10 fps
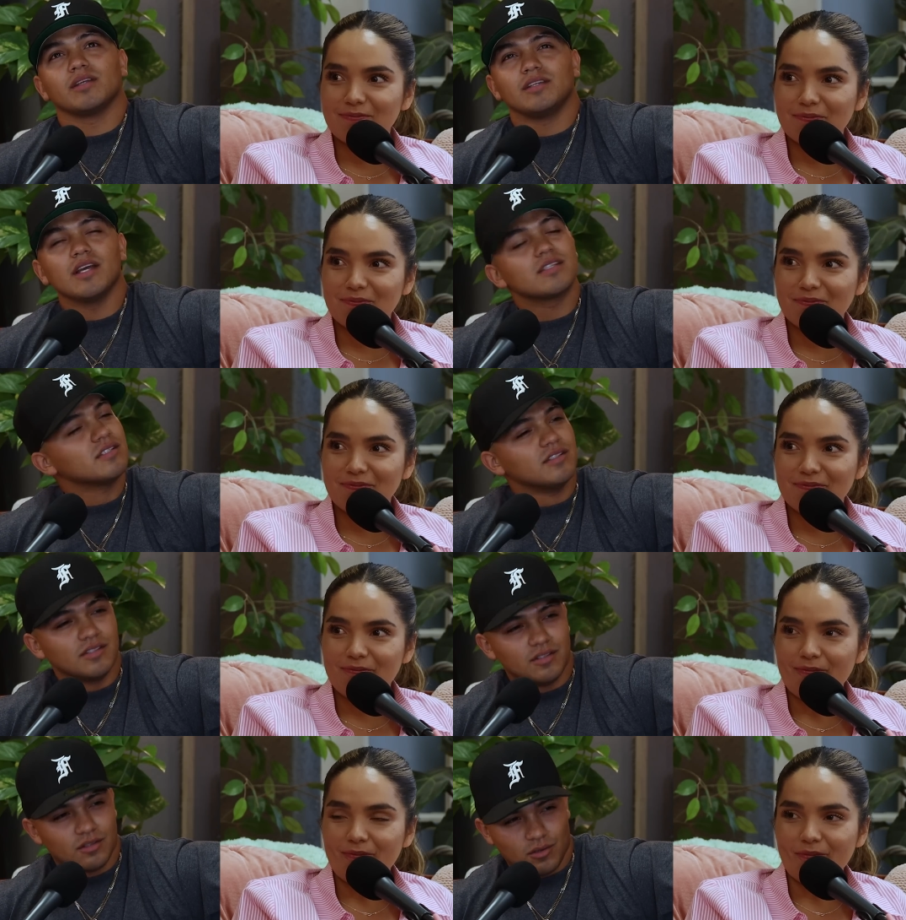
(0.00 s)
Speaker 1: Yes
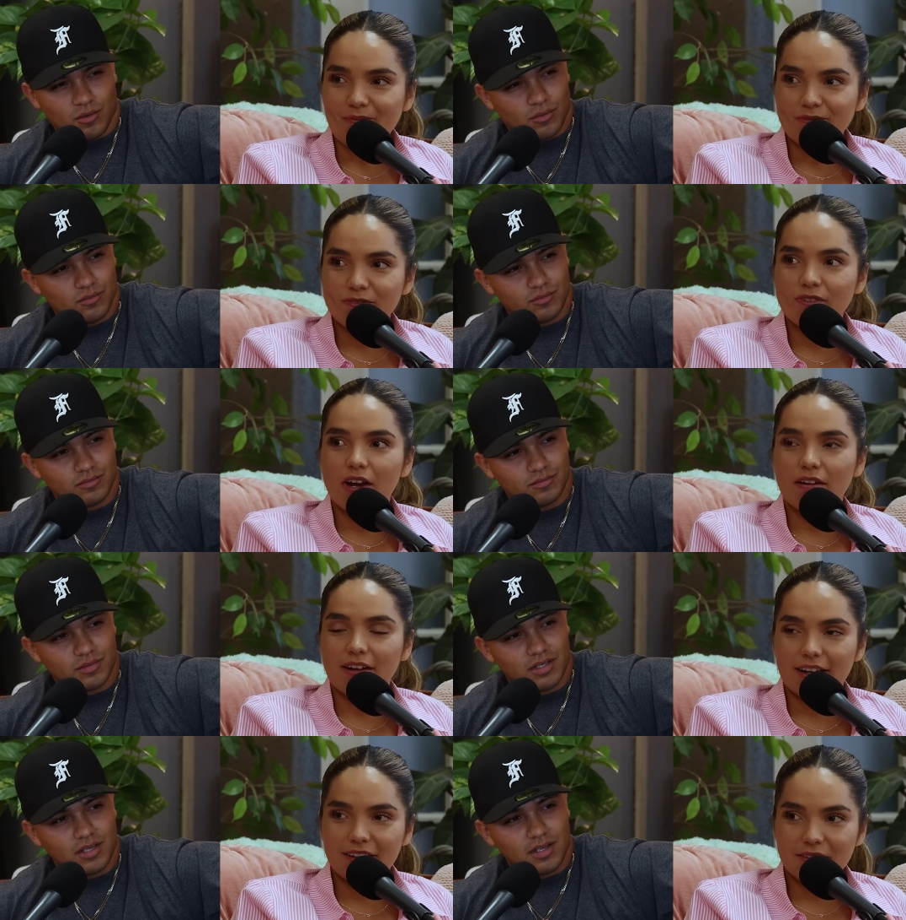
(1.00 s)
and no.
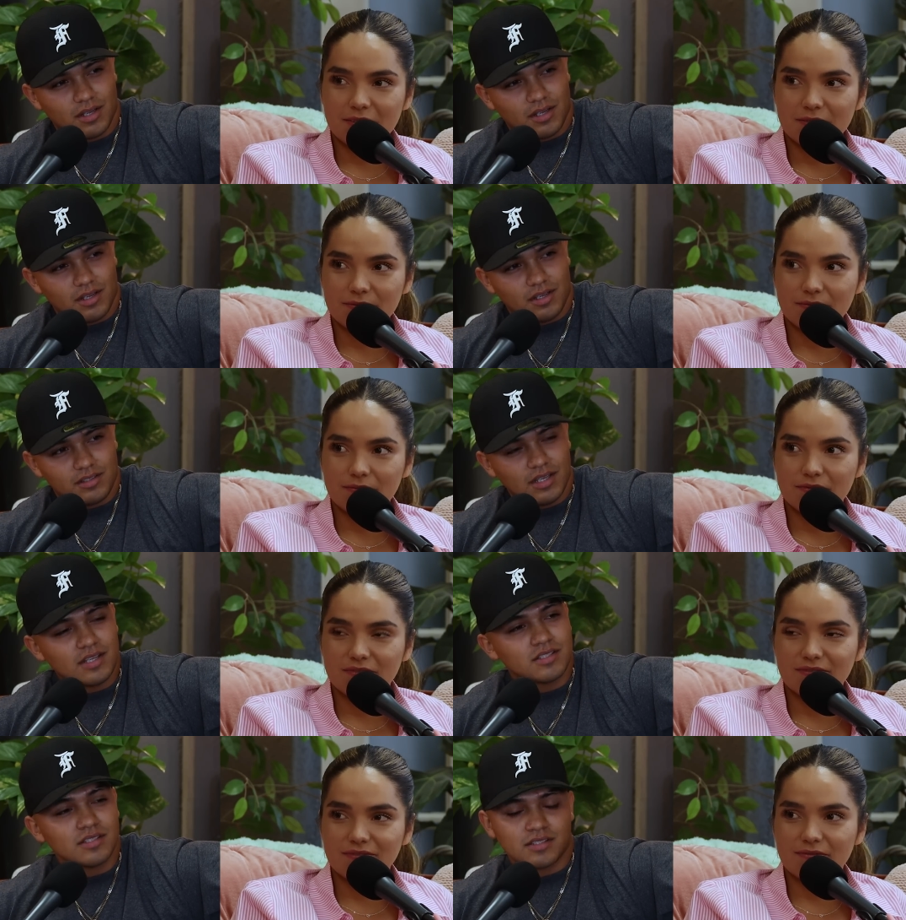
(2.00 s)
Speaker 2: Okay.
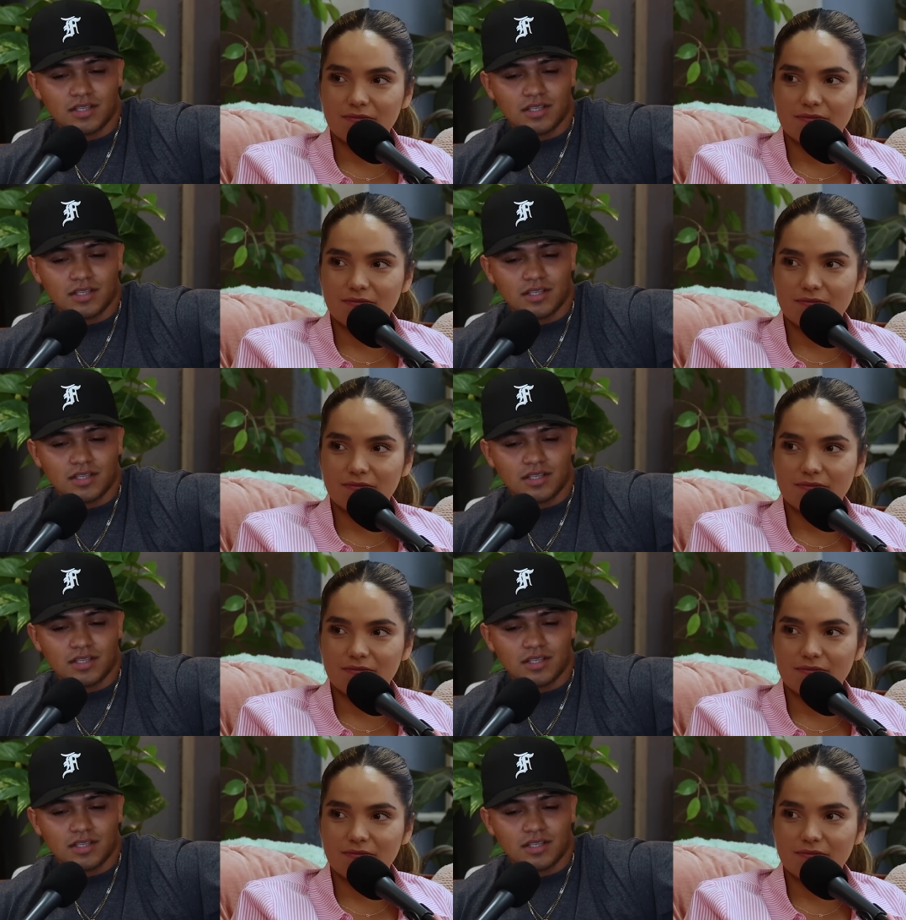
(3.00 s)
Speaker 1: Yes, in the